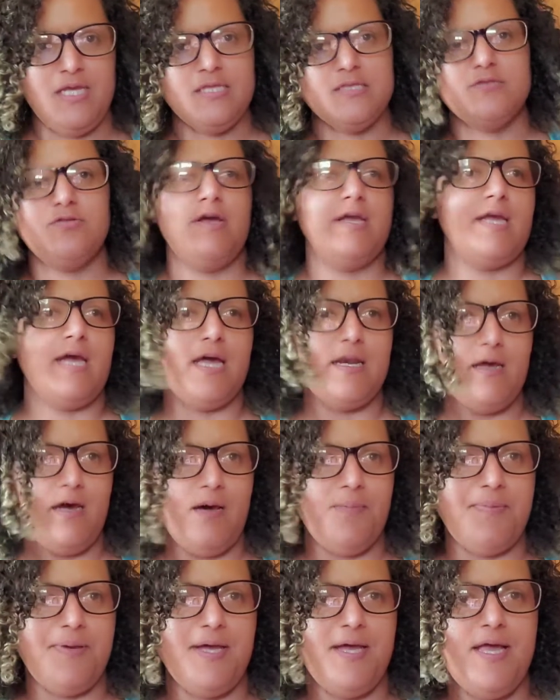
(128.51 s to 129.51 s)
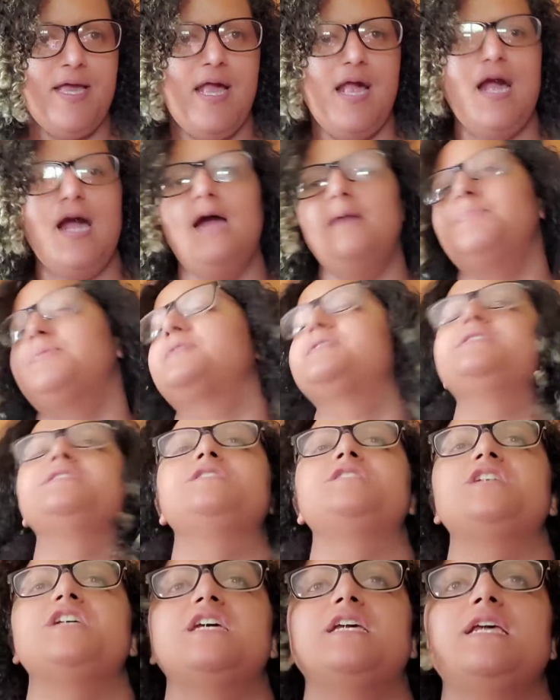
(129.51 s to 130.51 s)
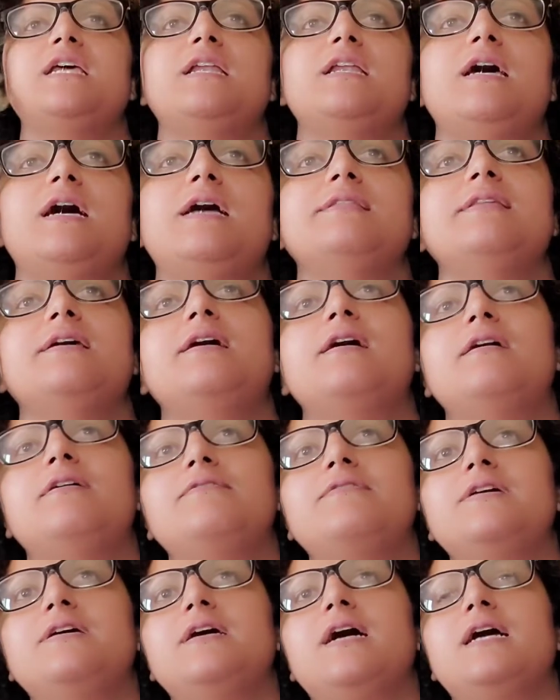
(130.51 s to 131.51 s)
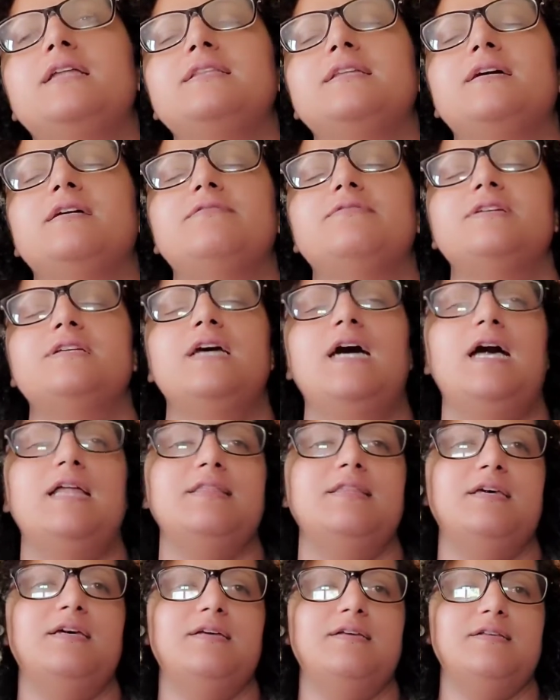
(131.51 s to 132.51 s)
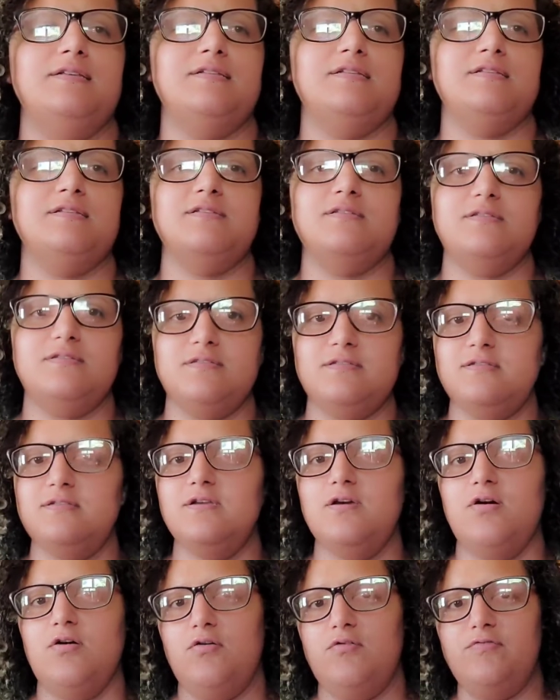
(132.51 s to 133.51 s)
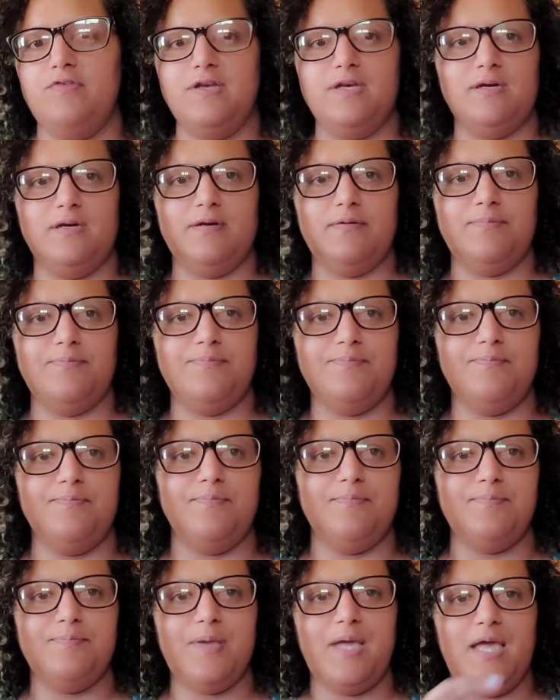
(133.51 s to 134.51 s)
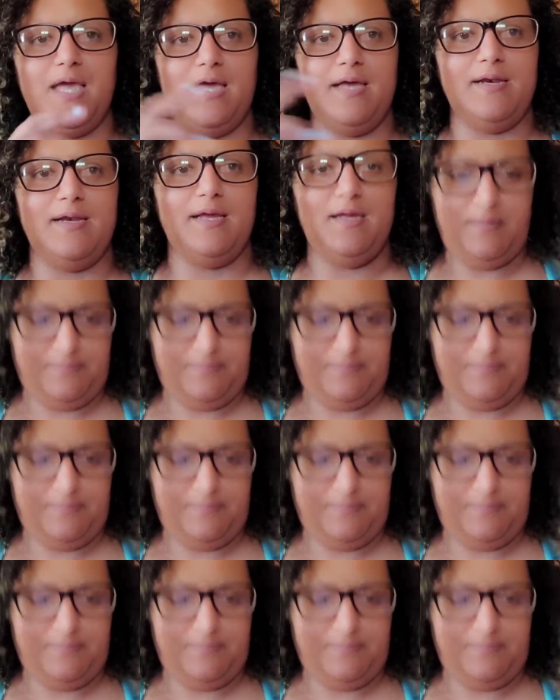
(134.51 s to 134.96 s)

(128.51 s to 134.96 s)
So I got up, I put the chicken on the stove, in a pan,